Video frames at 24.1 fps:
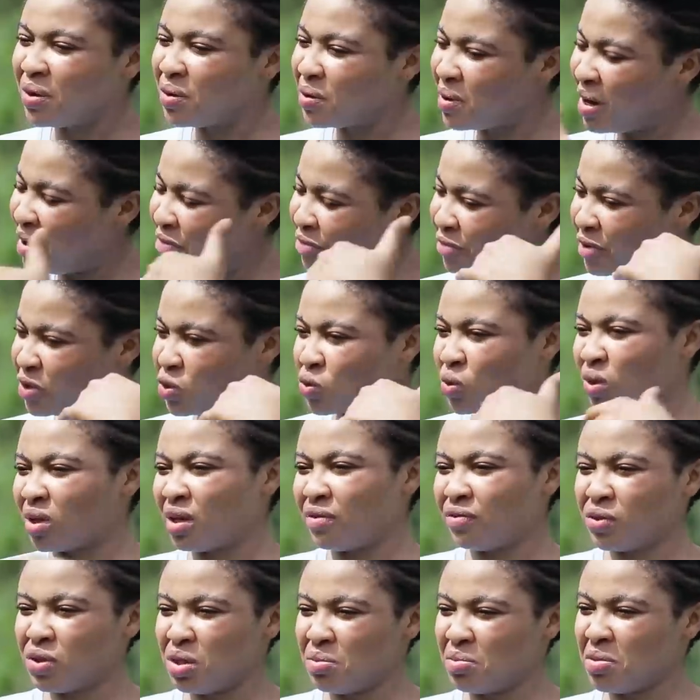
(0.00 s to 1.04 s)
to marry go and fetch
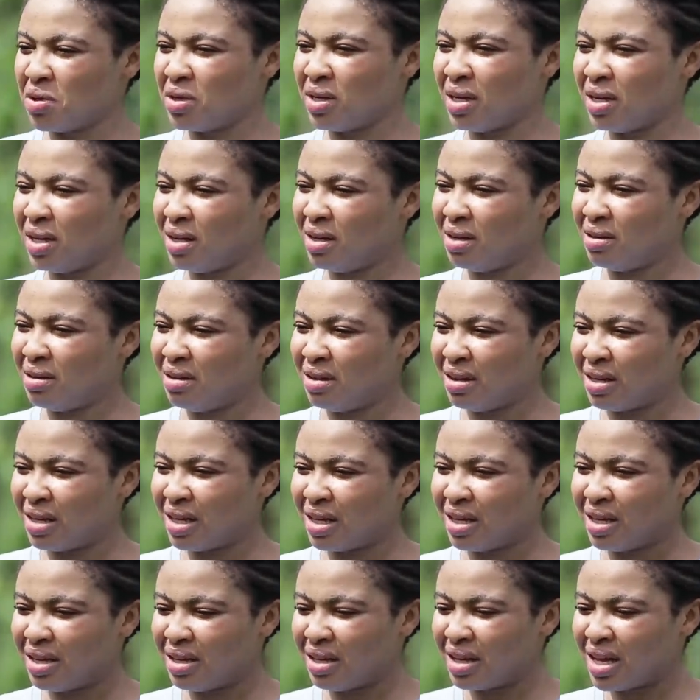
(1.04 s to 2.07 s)
water for the mother.
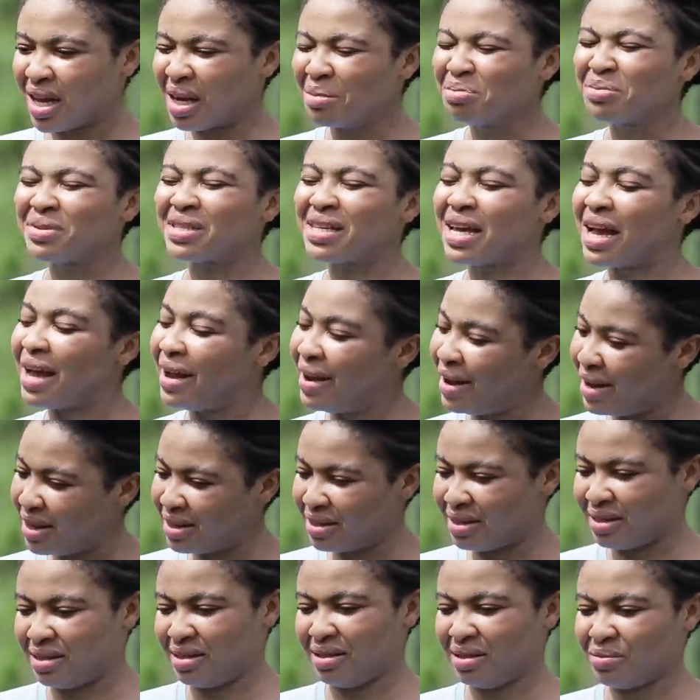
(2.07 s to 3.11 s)
I'm
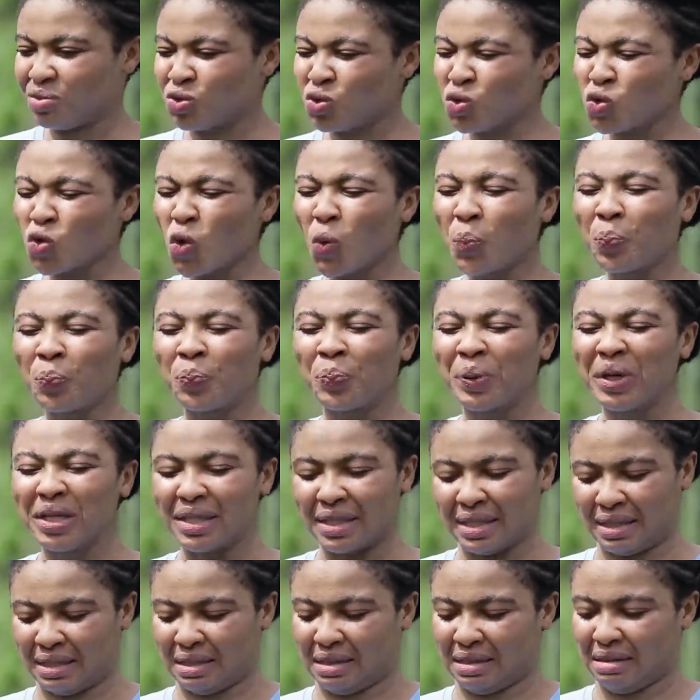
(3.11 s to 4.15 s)
tired, so
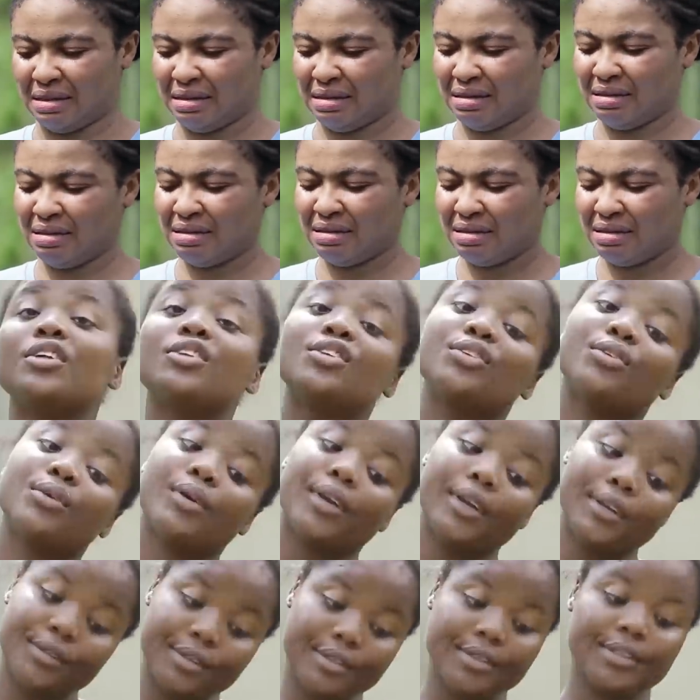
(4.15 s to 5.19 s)
pissed. It's
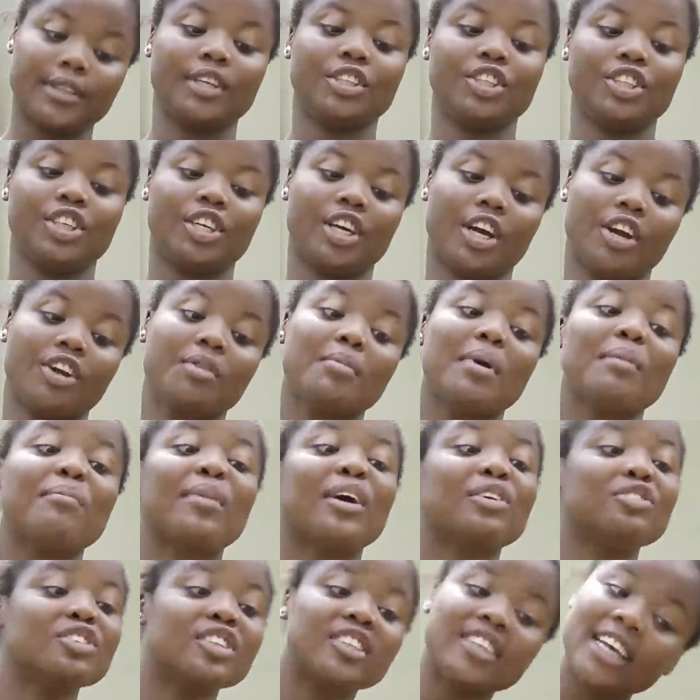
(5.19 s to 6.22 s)
okay, Sister Chika.
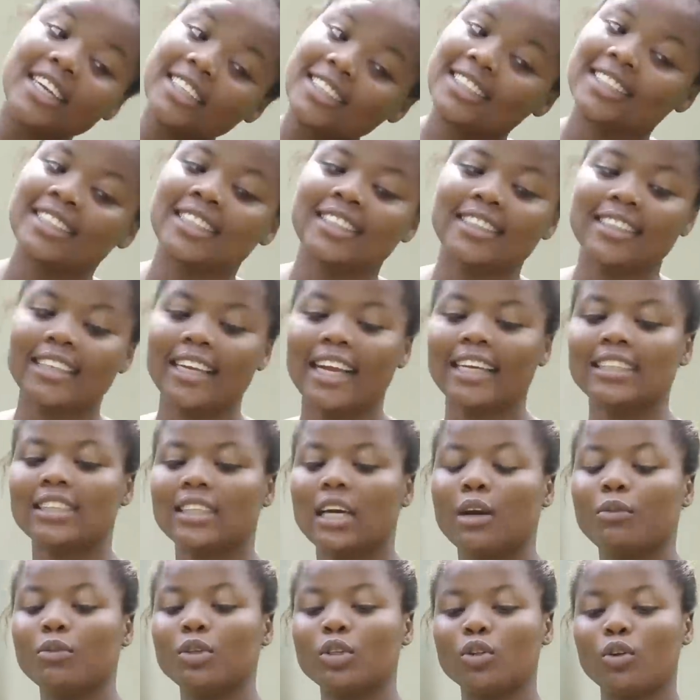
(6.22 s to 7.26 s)
Remember you said this thing the
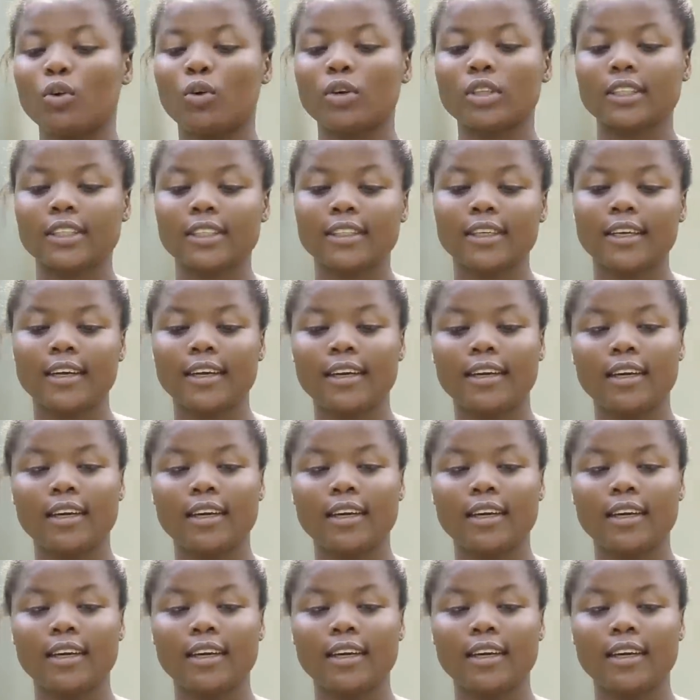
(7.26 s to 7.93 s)
last time we talked.